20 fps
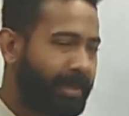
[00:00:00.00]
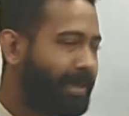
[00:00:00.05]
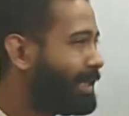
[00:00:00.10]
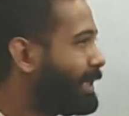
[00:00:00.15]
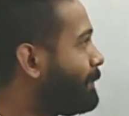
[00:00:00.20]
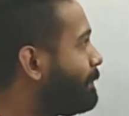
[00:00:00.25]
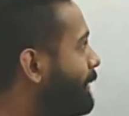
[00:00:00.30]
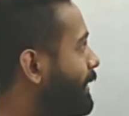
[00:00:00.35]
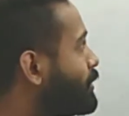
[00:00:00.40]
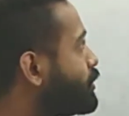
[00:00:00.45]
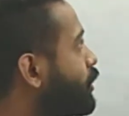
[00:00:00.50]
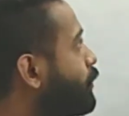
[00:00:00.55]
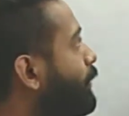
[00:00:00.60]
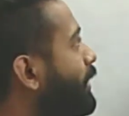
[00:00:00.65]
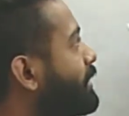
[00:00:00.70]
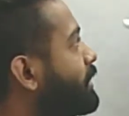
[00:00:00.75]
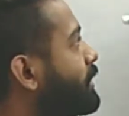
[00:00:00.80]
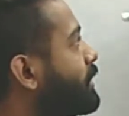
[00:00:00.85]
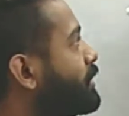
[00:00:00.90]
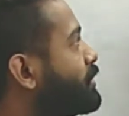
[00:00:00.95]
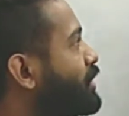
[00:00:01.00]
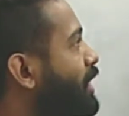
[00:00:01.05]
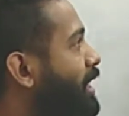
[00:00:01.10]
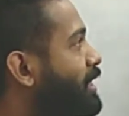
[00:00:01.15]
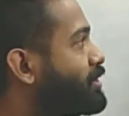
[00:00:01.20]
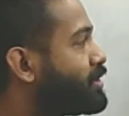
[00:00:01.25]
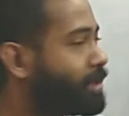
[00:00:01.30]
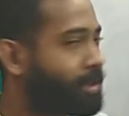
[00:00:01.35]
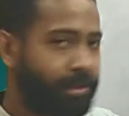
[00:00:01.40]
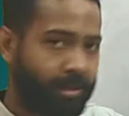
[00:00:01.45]
It depends on whether the
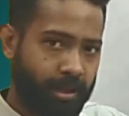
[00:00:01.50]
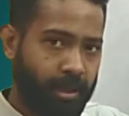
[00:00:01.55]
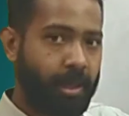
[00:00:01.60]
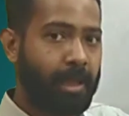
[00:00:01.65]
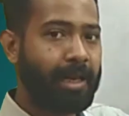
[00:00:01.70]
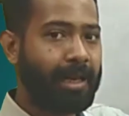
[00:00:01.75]
charges are